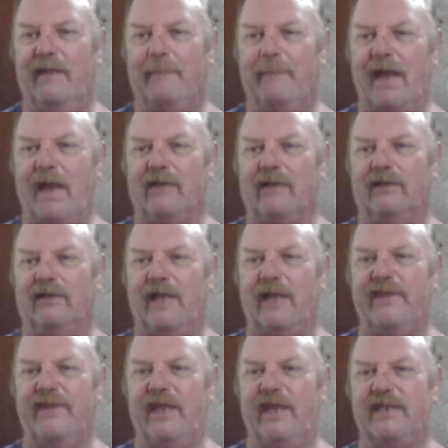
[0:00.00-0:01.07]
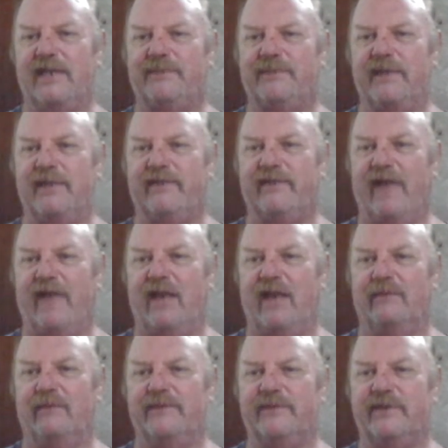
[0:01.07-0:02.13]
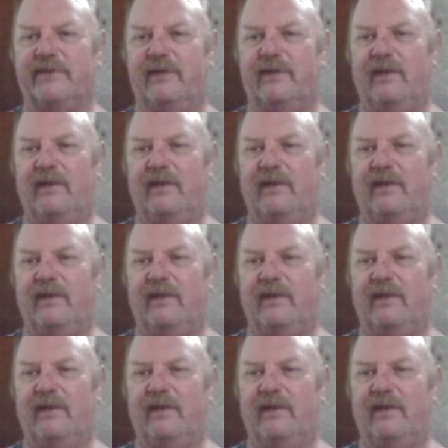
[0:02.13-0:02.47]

Michael, I think expensive items